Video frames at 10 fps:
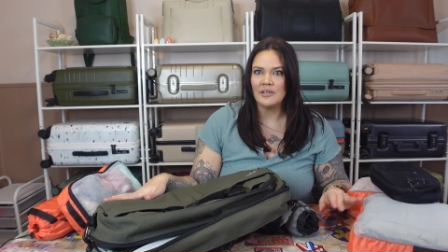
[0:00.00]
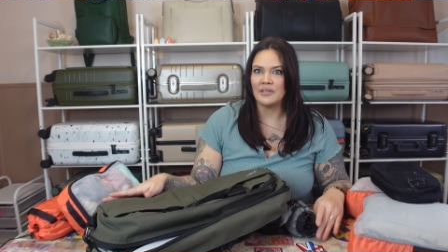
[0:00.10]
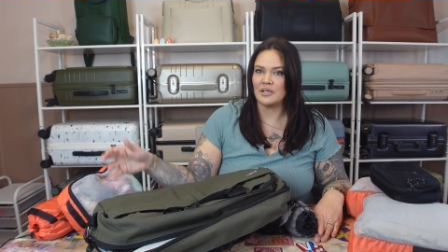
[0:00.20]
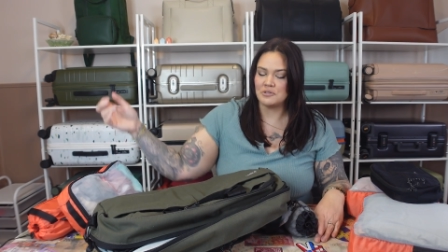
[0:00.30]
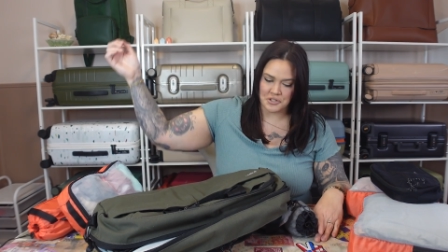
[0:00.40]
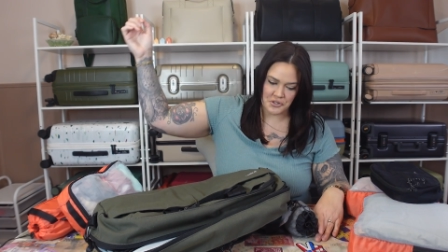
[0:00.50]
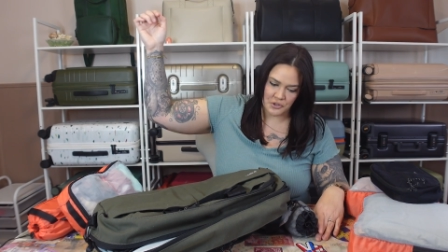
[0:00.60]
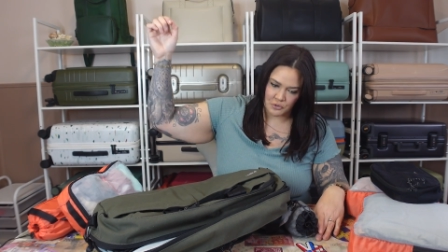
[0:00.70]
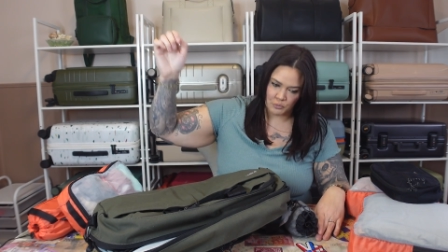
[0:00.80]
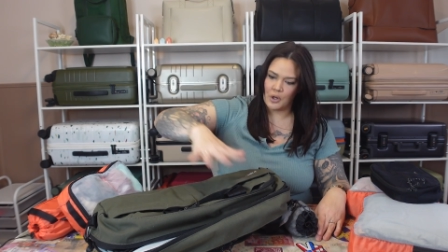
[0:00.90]
that you
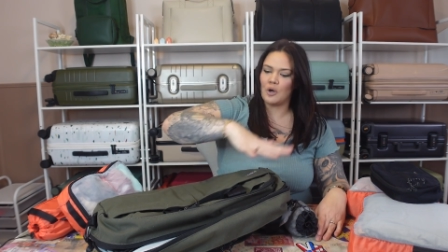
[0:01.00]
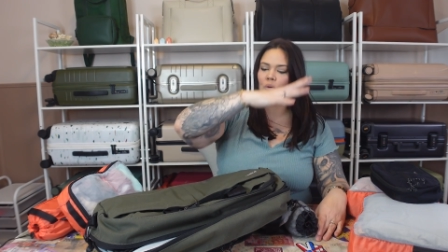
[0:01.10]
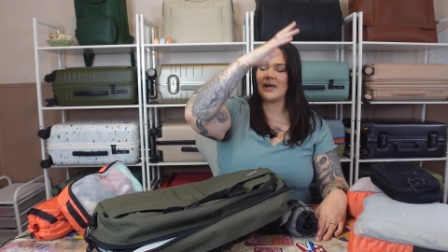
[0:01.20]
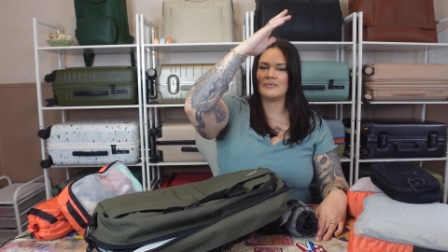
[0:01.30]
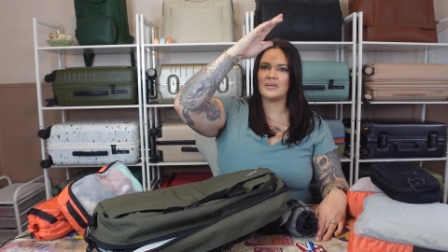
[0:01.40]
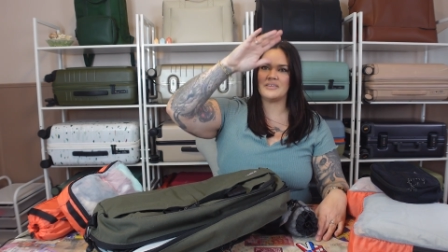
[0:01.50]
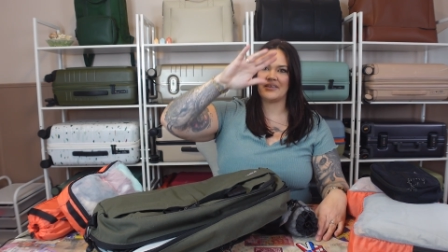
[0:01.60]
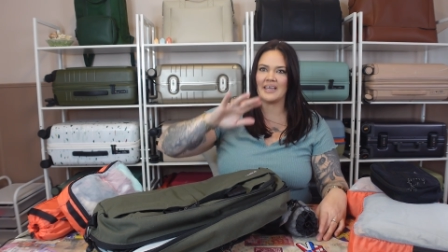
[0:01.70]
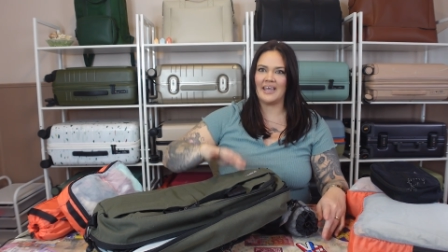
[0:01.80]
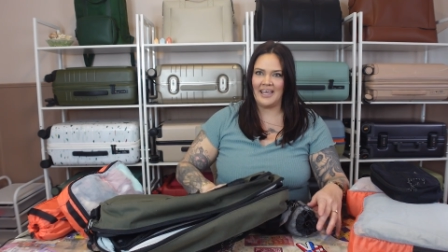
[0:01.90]
just throw
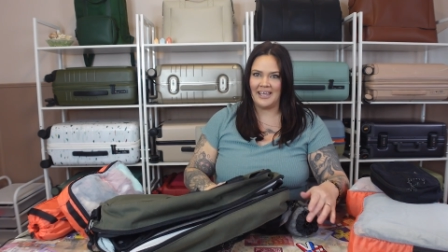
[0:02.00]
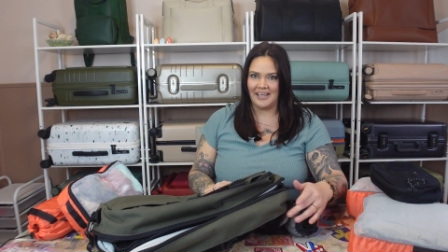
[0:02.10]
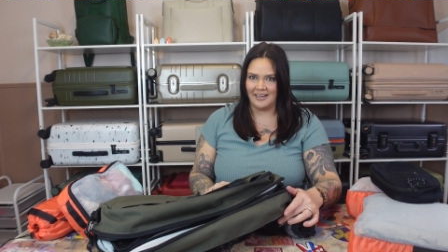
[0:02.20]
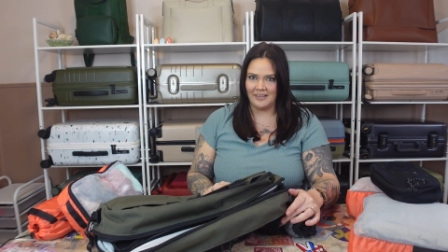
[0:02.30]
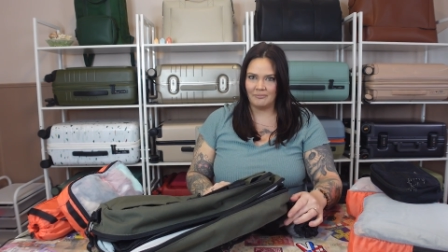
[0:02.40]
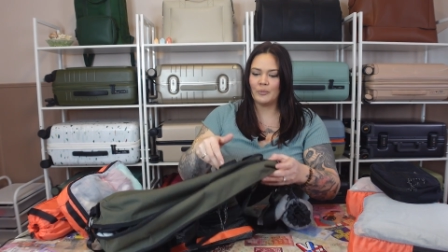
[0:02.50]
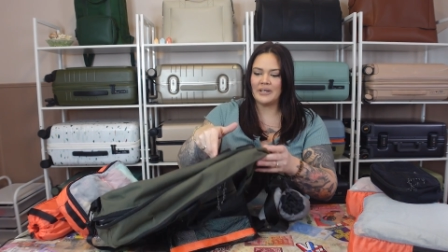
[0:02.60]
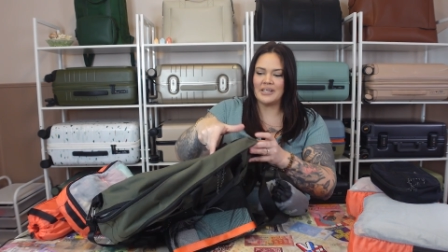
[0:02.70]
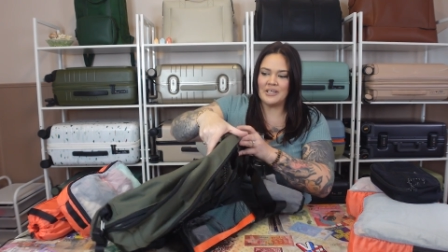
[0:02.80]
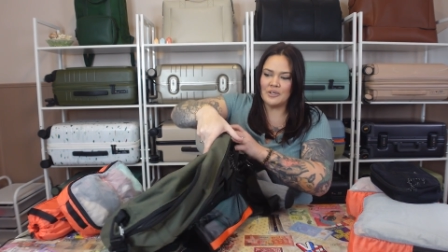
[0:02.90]
everything in
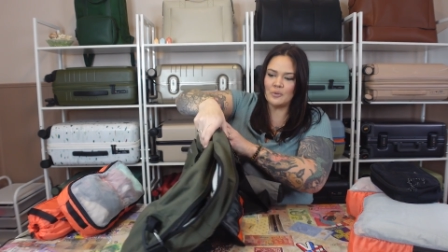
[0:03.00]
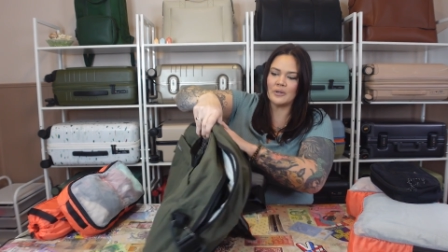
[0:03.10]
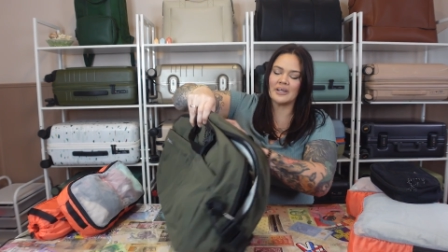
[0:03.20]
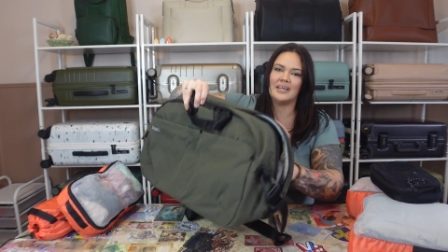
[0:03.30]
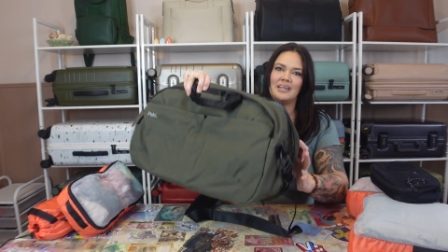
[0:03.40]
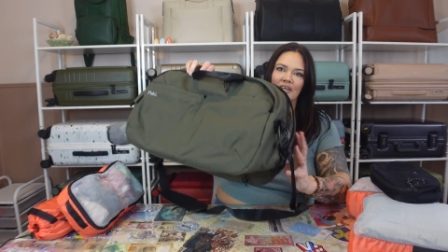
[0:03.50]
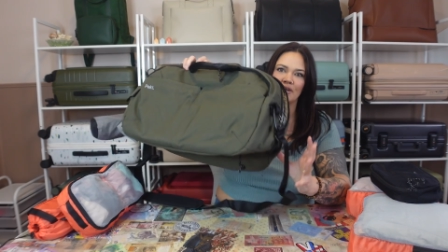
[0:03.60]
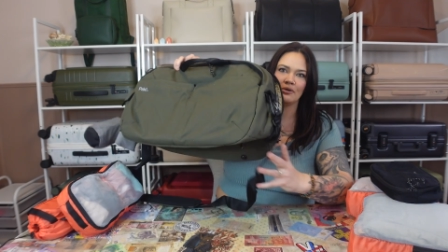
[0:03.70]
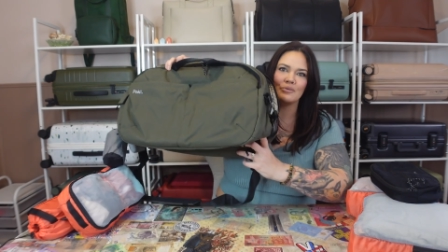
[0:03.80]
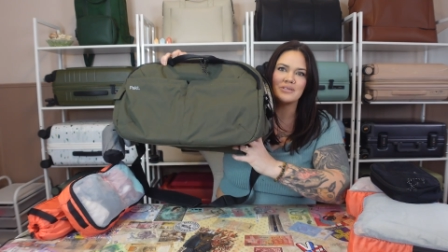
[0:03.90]
when you can
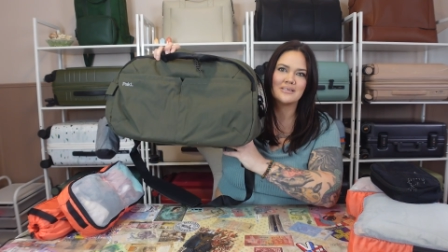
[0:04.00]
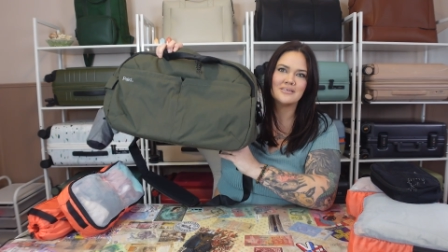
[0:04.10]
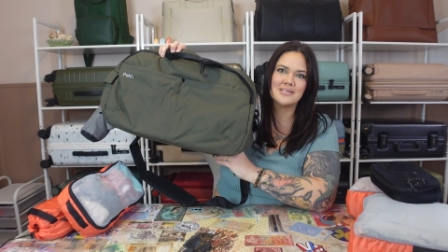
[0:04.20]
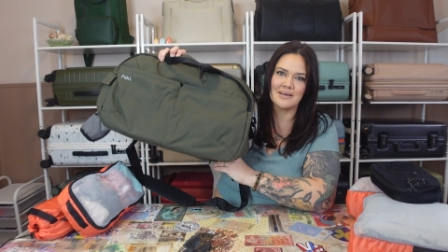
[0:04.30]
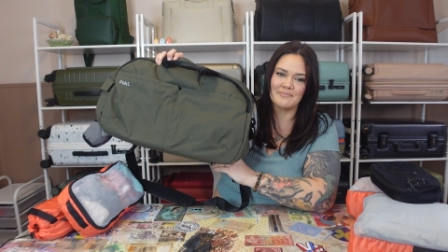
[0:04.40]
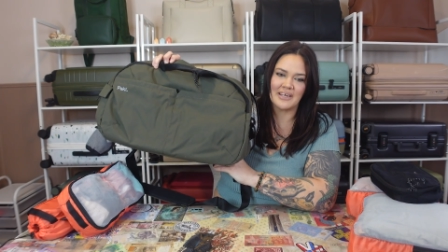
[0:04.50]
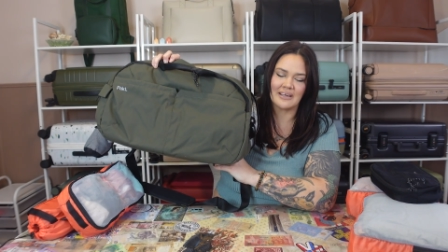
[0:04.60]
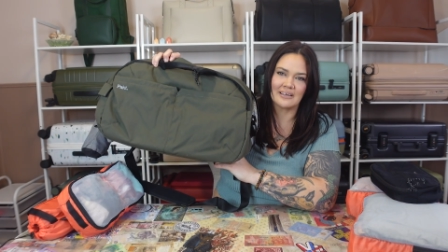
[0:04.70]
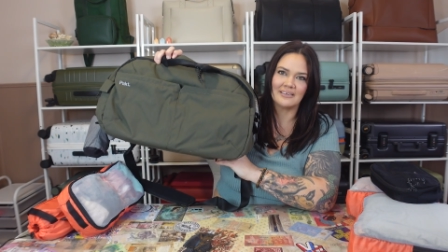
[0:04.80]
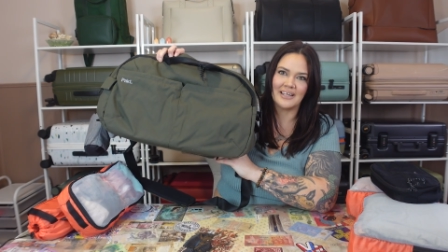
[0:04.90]
use
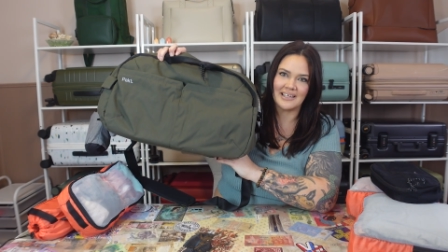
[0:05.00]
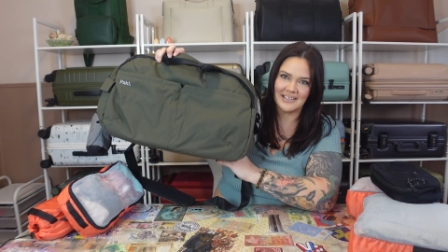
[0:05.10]
something like